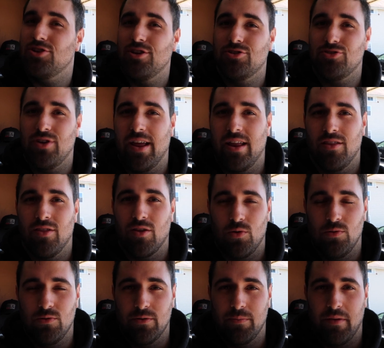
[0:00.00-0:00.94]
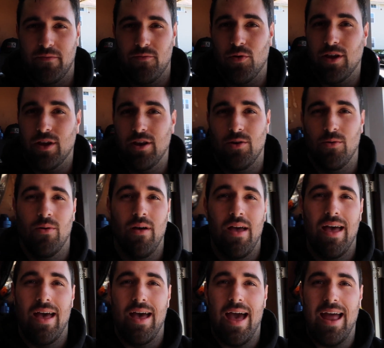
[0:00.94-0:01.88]
sure you drain the coolant before you do
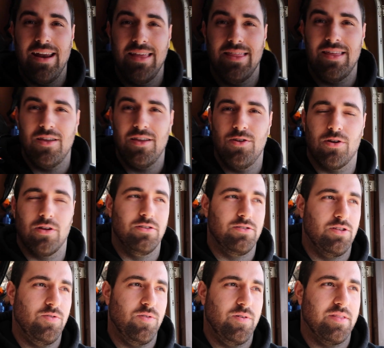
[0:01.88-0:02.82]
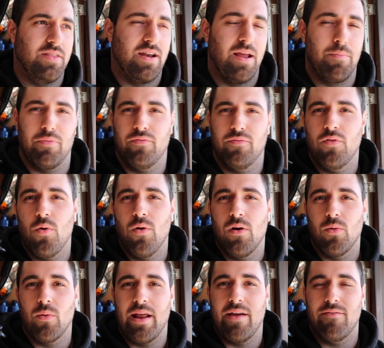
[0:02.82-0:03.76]
anything. You can do it the night
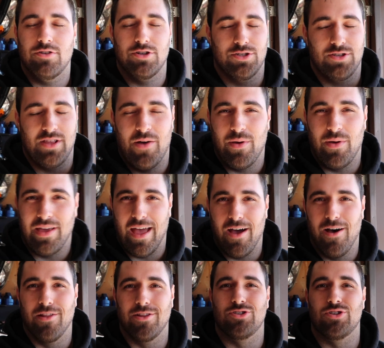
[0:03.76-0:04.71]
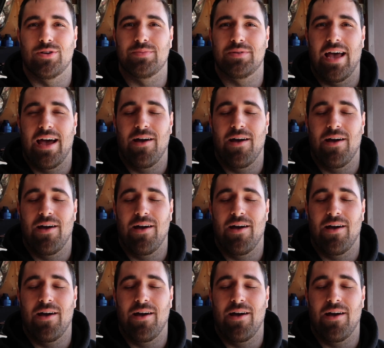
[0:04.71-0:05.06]
before or whatever, just so that way you get all the drips